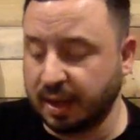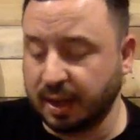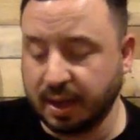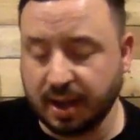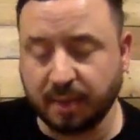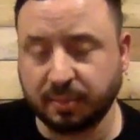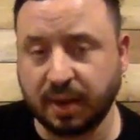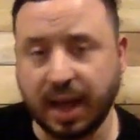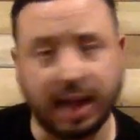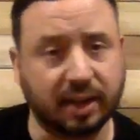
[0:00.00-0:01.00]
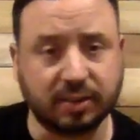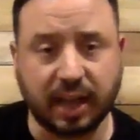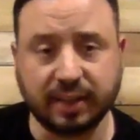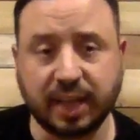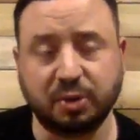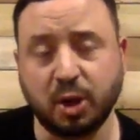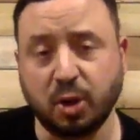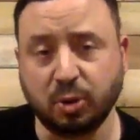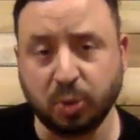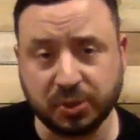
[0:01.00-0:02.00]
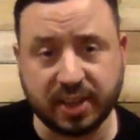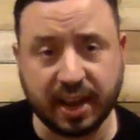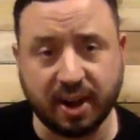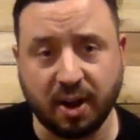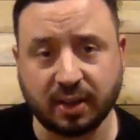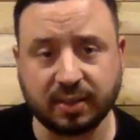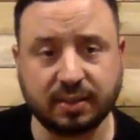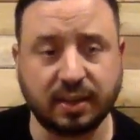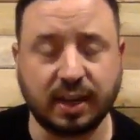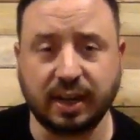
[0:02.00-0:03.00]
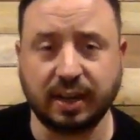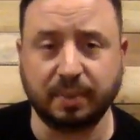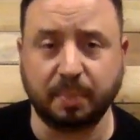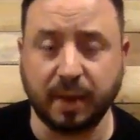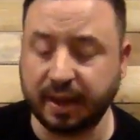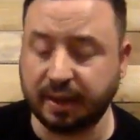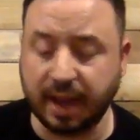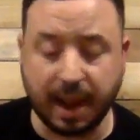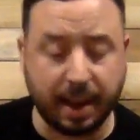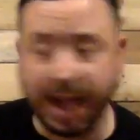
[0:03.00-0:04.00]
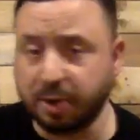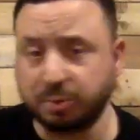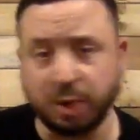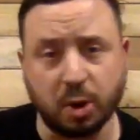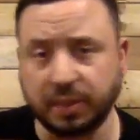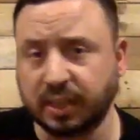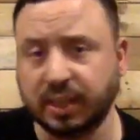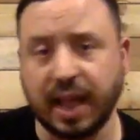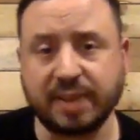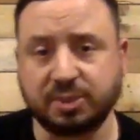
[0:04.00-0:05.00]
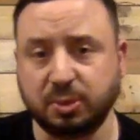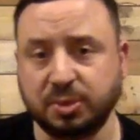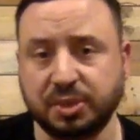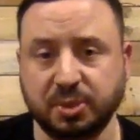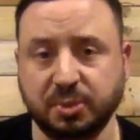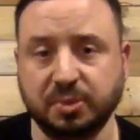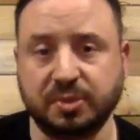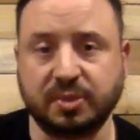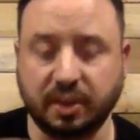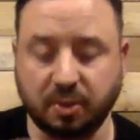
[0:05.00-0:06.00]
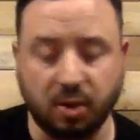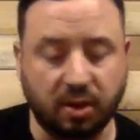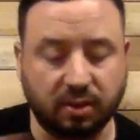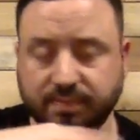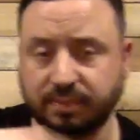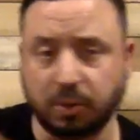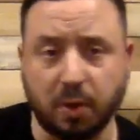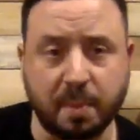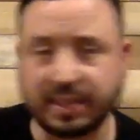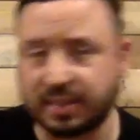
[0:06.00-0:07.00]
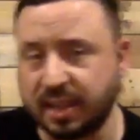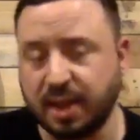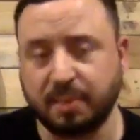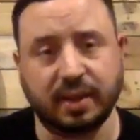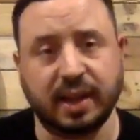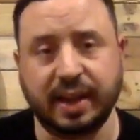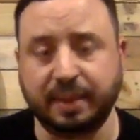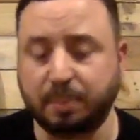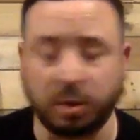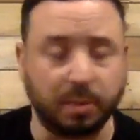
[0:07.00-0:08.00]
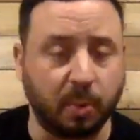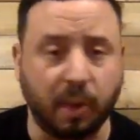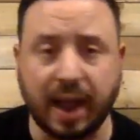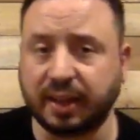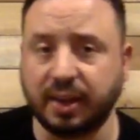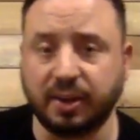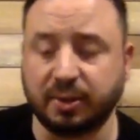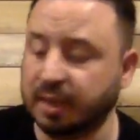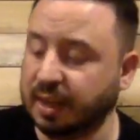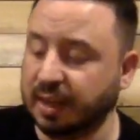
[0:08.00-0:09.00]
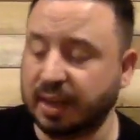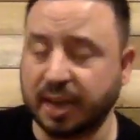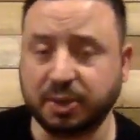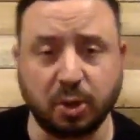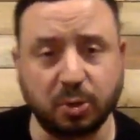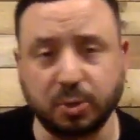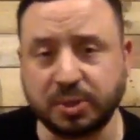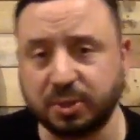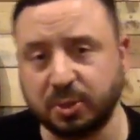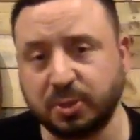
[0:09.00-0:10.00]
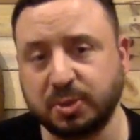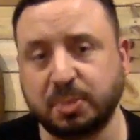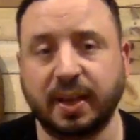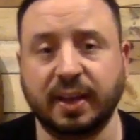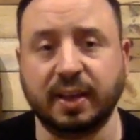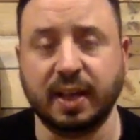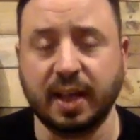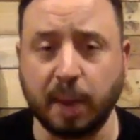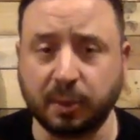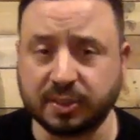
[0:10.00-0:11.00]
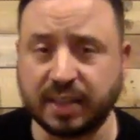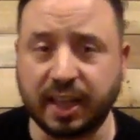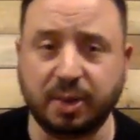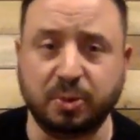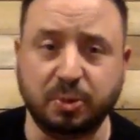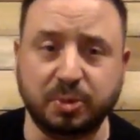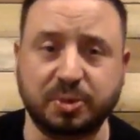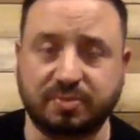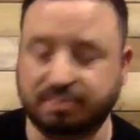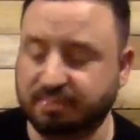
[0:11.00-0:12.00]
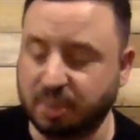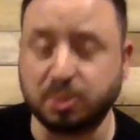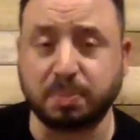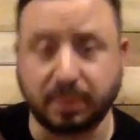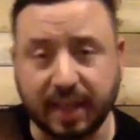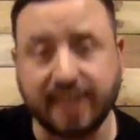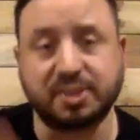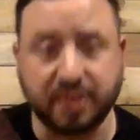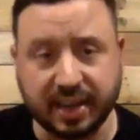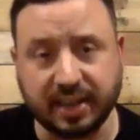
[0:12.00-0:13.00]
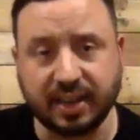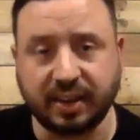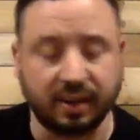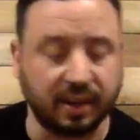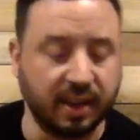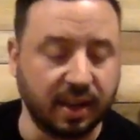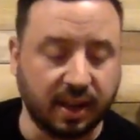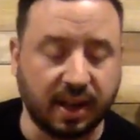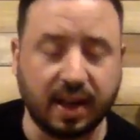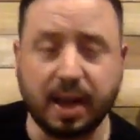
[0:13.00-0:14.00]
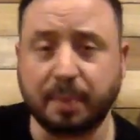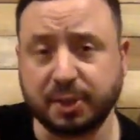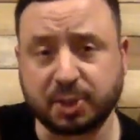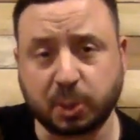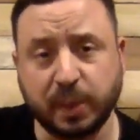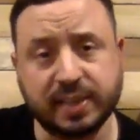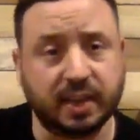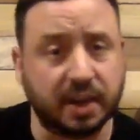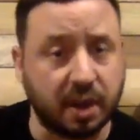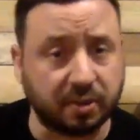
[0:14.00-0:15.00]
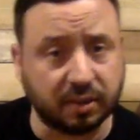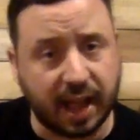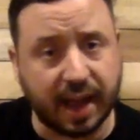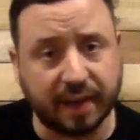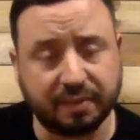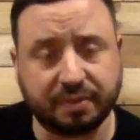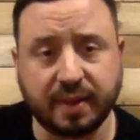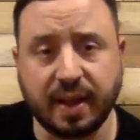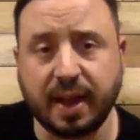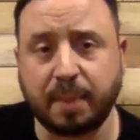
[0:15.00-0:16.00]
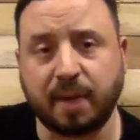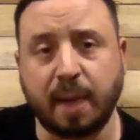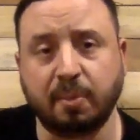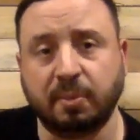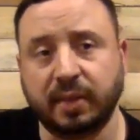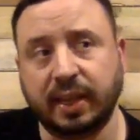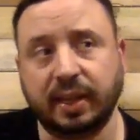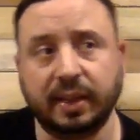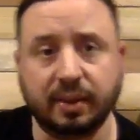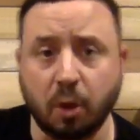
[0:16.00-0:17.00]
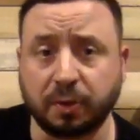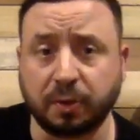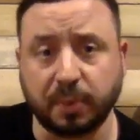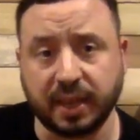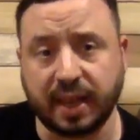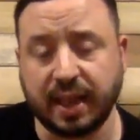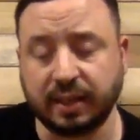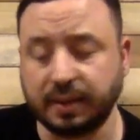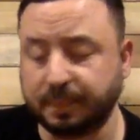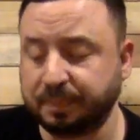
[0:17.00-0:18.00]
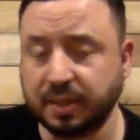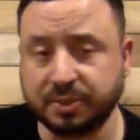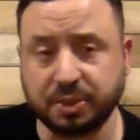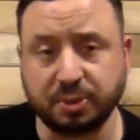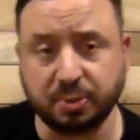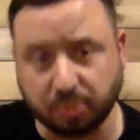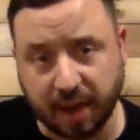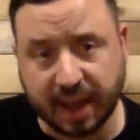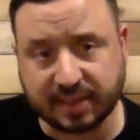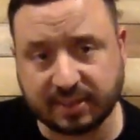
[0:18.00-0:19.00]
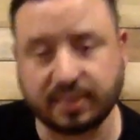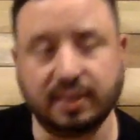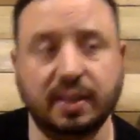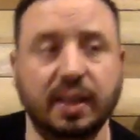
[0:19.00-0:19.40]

Um, I'll, I'll let you know whose they are, uh, but I, I don't know in the glass whose is whose. They're all, they're all mixed up. I poured them a while ago. I don't know who's in whose, but I will tell you whose, whose blends are in here. Uh, I'm going to squeeze in another live, uh, probably over the weekend, to do the rest.